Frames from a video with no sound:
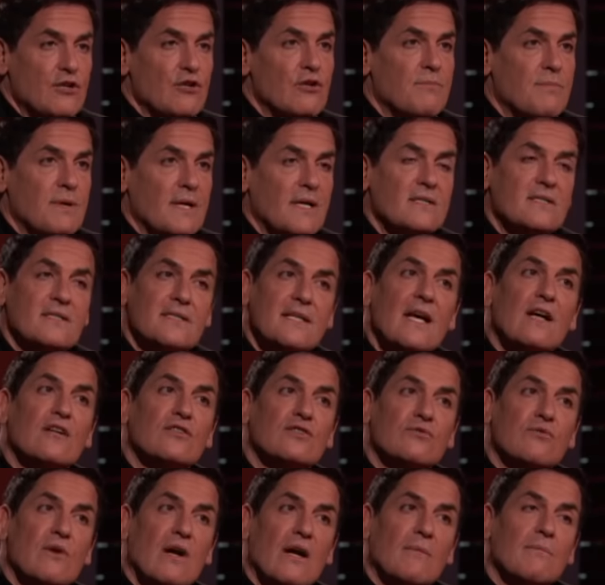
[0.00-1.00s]
you to be a
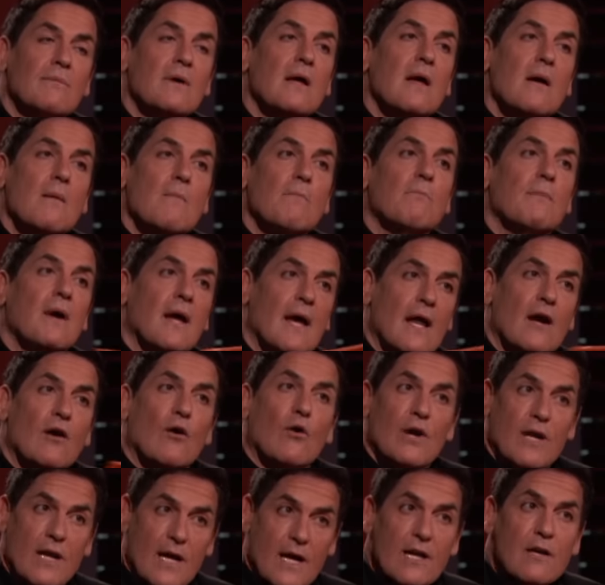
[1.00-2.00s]
sales rep
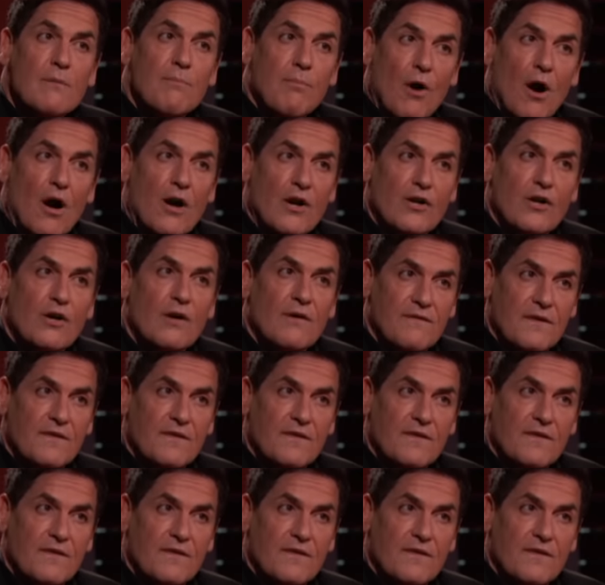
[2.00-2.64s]
and, and a partner, a